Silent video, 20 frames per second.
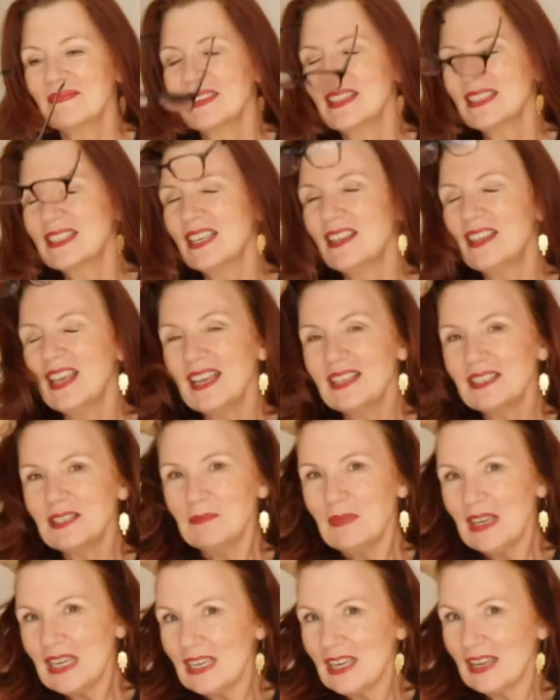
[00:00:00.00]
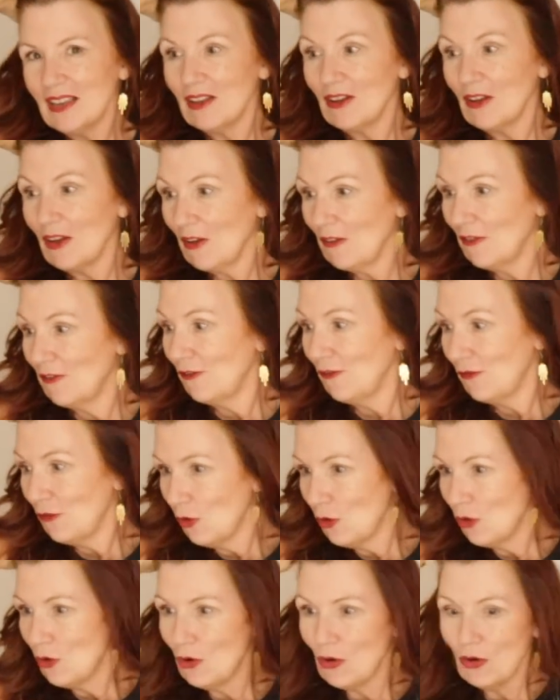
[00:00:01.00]
So that's me
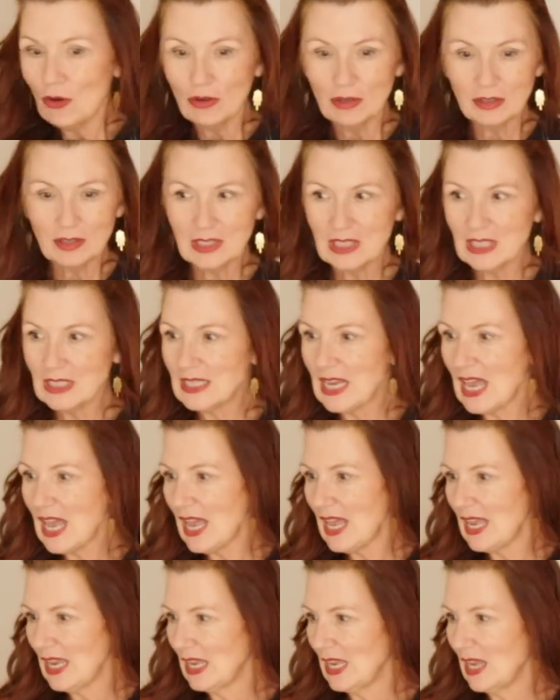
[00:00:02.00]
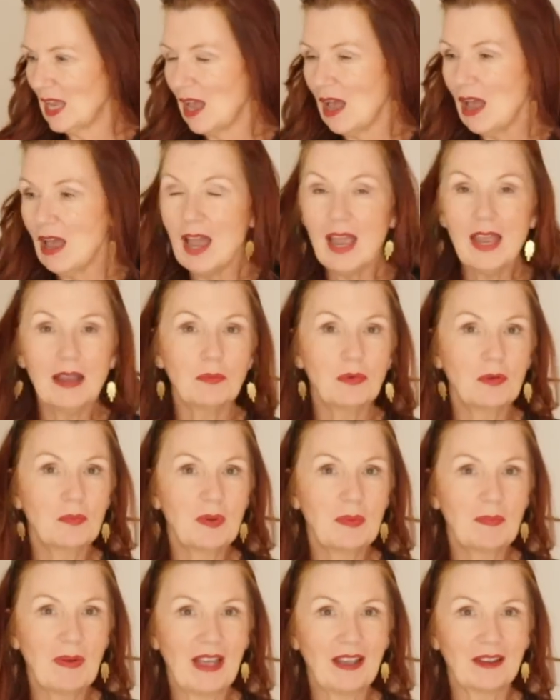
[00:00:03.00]
for today. I will
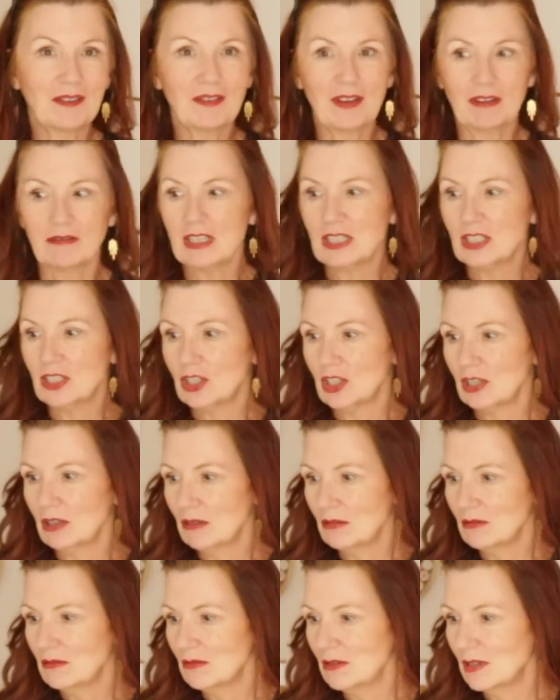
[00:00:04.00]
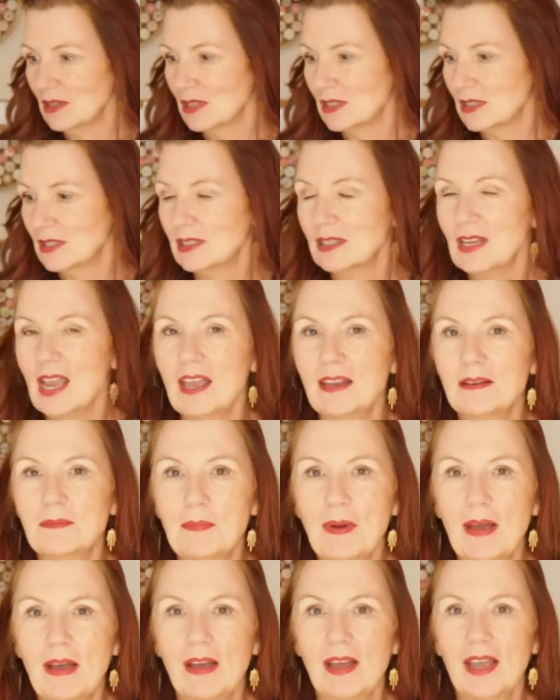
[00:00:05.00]
be back very soon. Stand
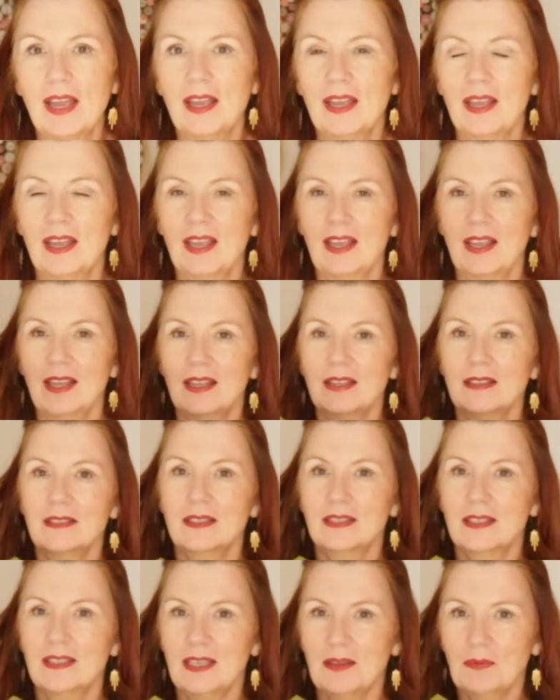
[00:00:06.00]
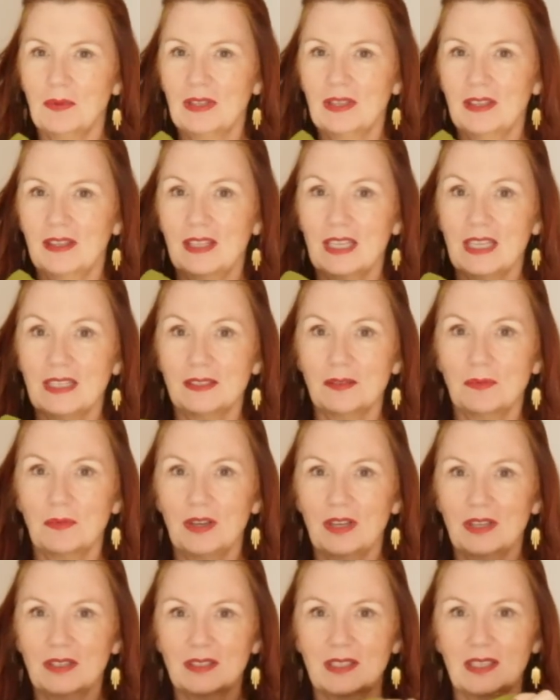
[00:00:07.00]
by to see whether this
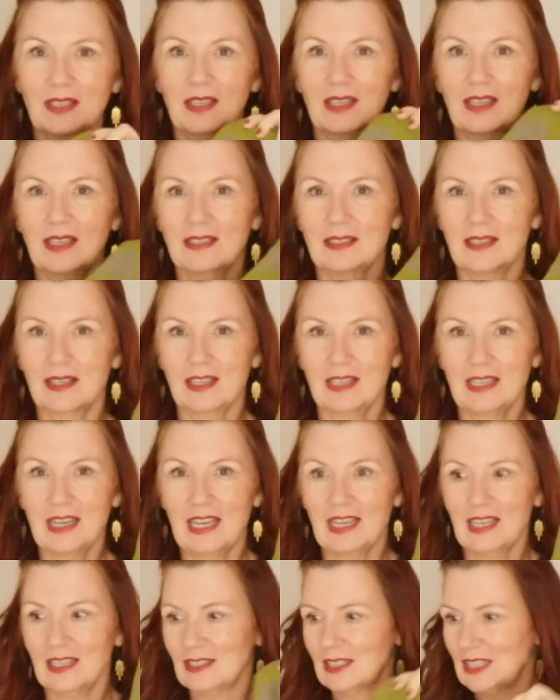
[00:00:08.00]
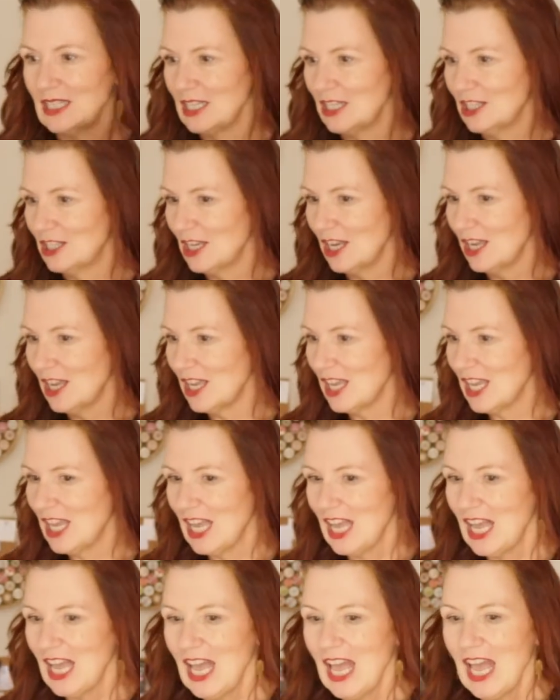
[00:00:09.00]
worked as a Naya t-shirt.
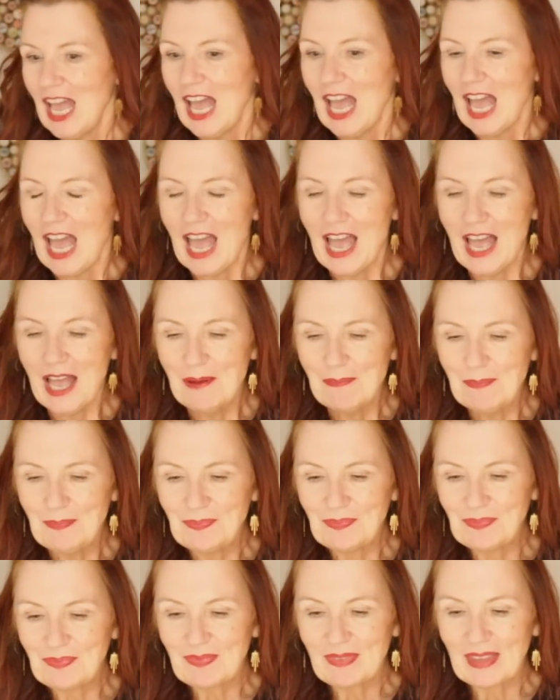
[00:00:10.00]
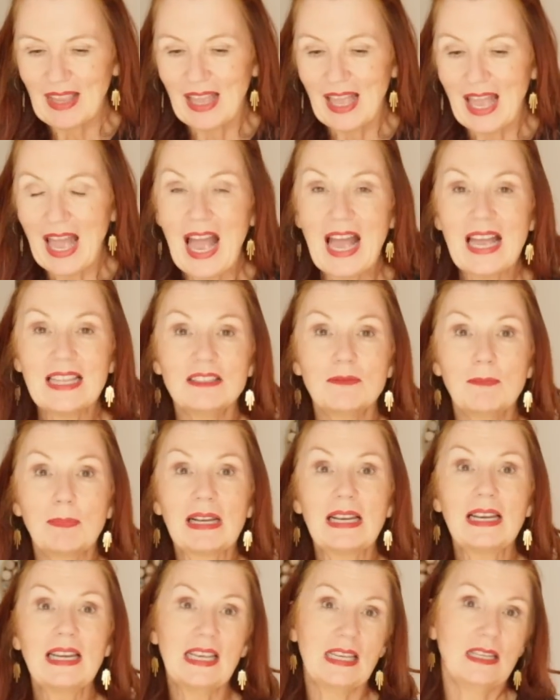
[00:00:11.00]
And
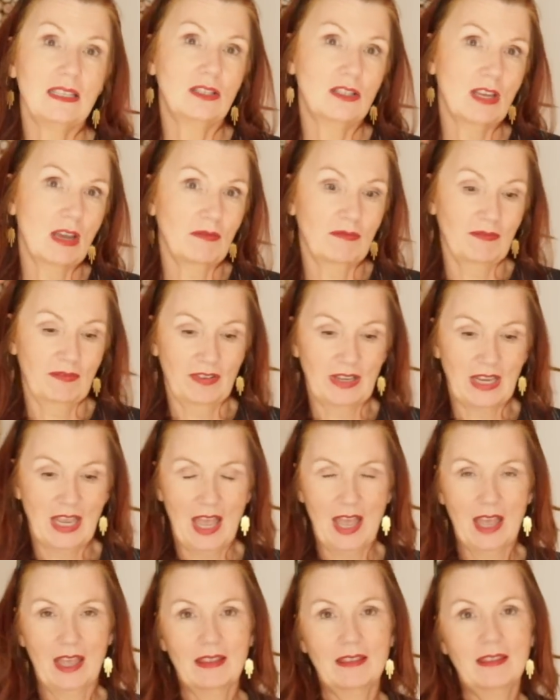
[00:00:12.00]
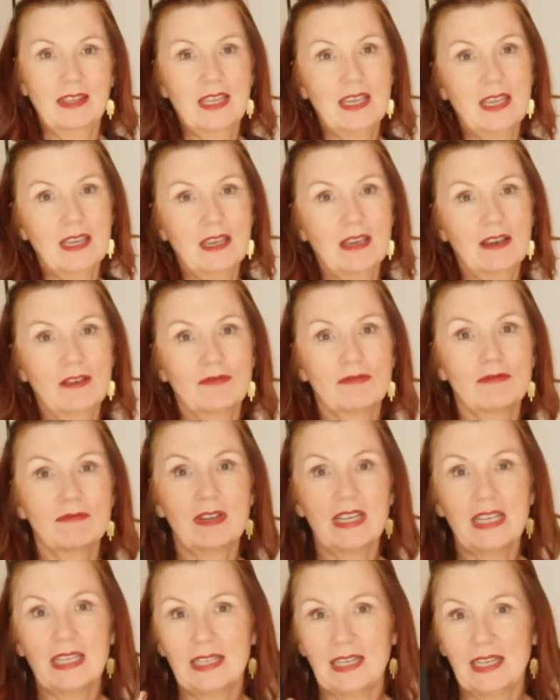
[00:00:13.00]
please don't forget the
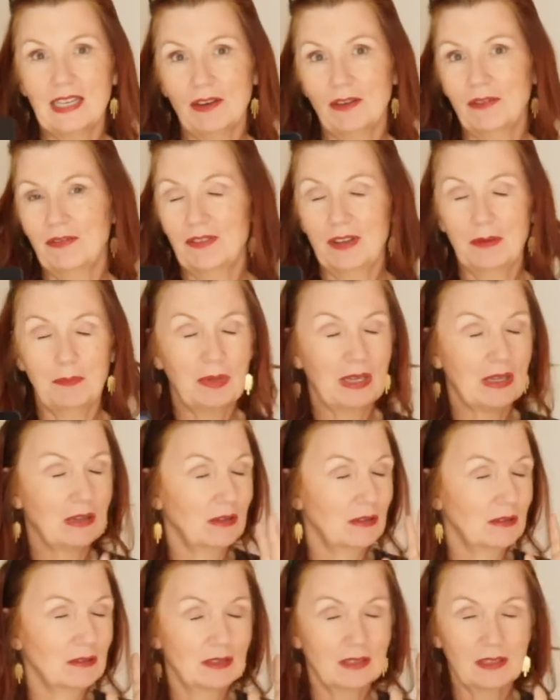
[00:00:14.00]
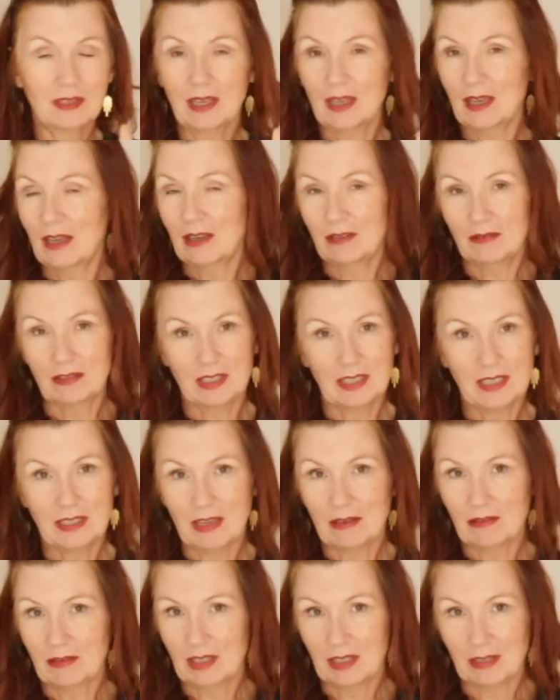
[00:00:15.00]
Readly offer, because I honestly
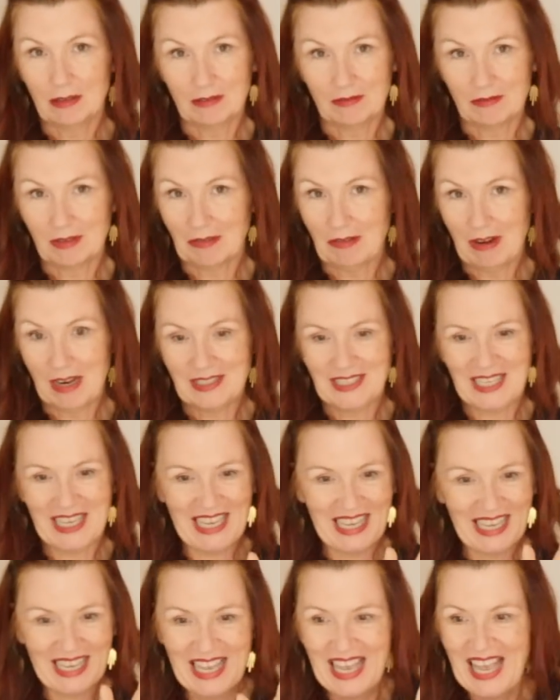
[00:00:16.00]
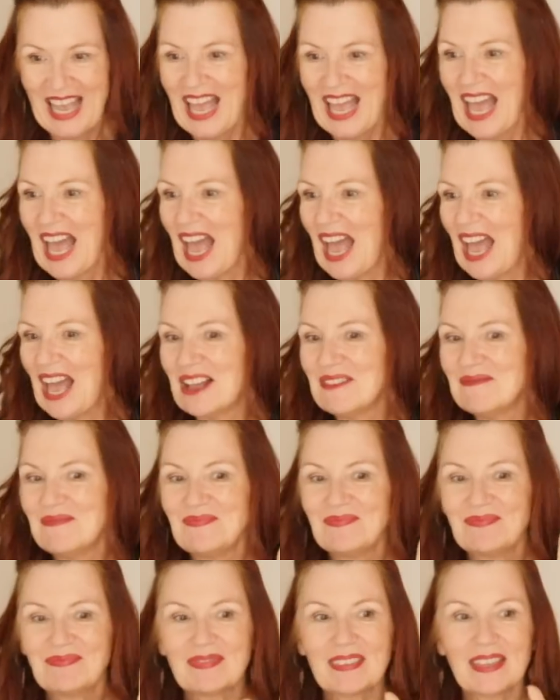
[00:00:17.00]
don't think you'd regret it.
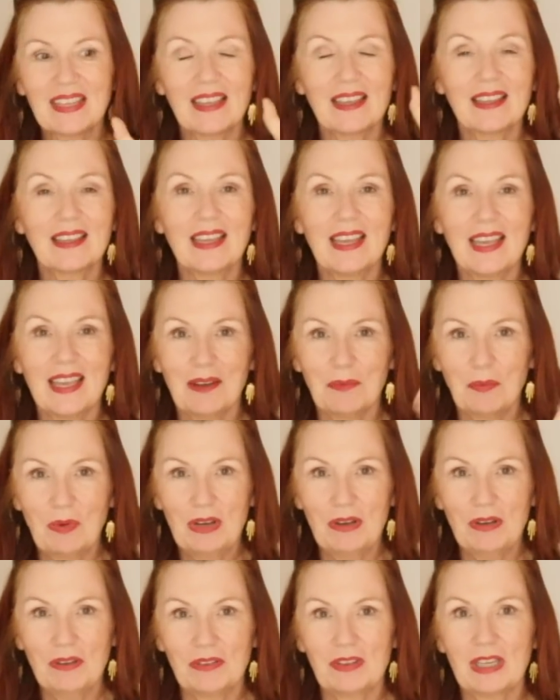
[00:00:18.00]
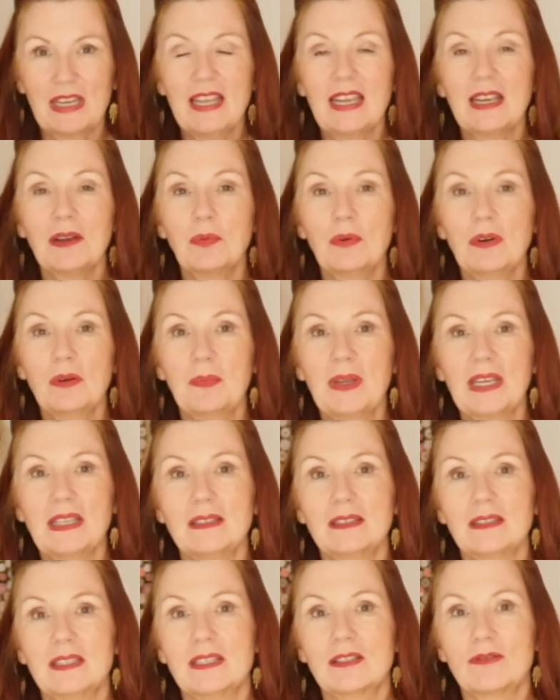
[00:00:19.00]
The link will be in
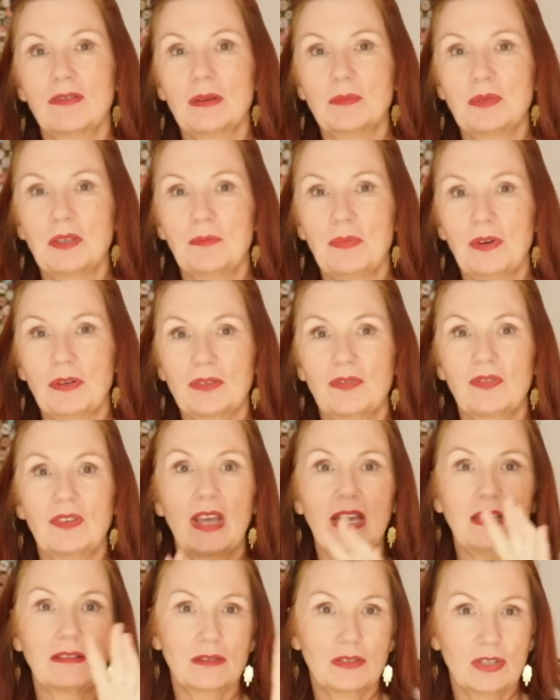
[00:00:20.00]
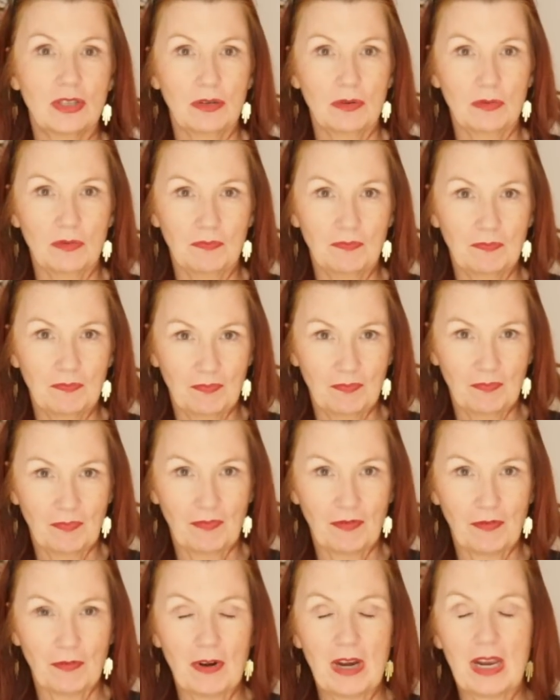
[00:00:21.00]
the description box for that 2
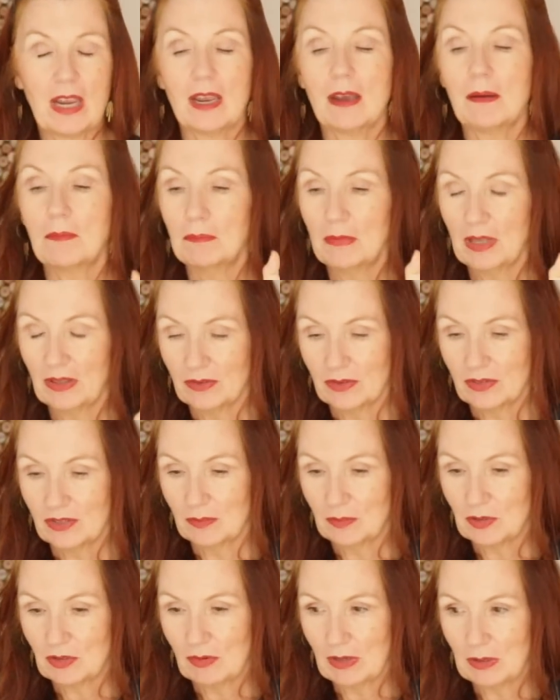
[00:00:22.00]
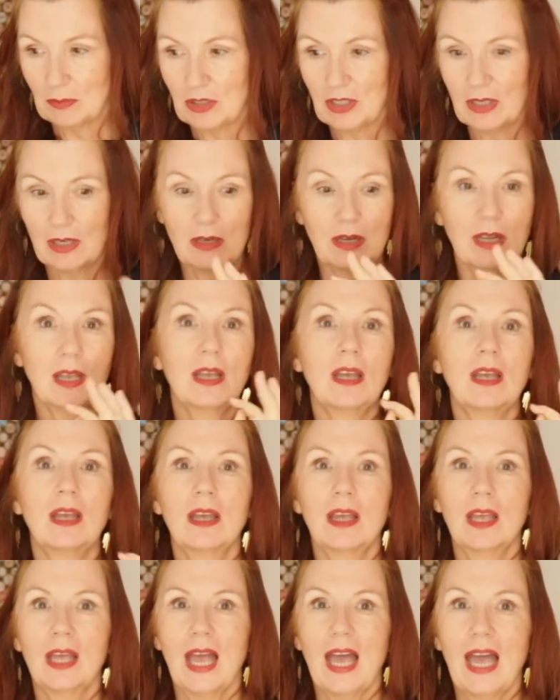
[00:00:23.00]
free month subscription,
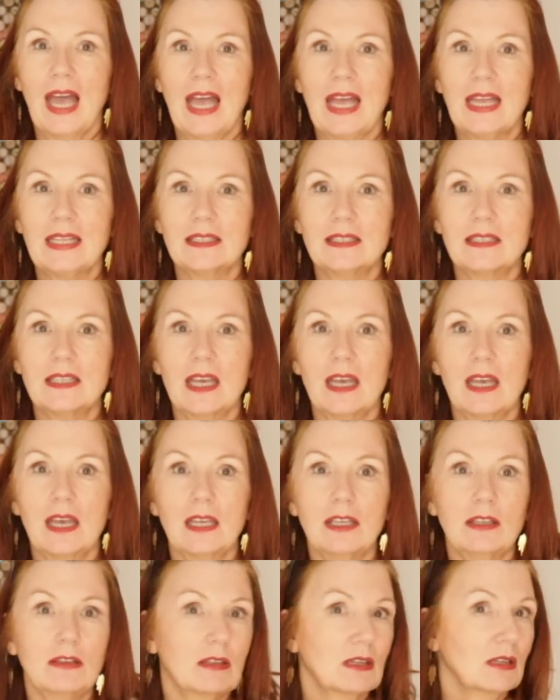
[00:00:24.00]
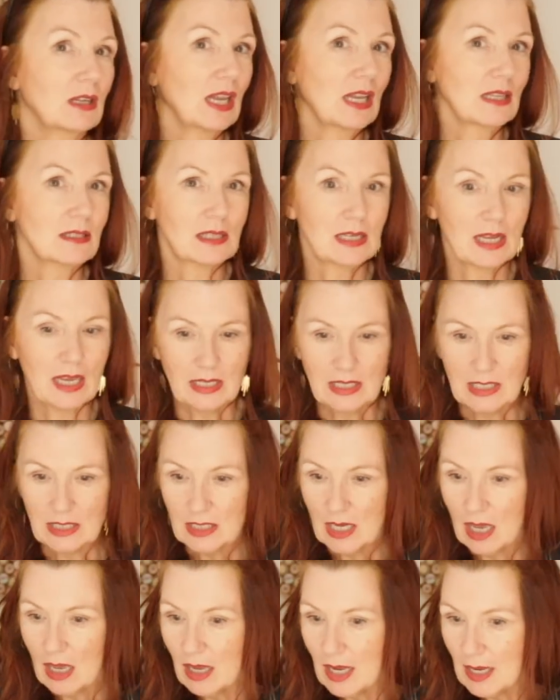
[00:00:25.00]
and you can cancel at any
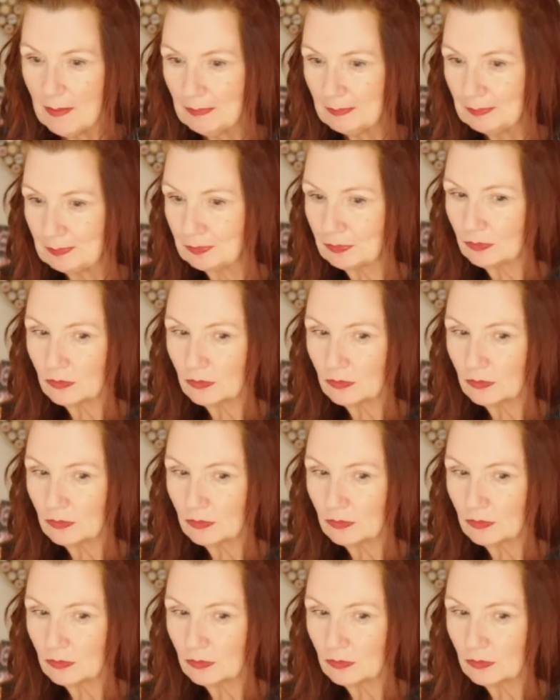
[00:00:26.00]
time.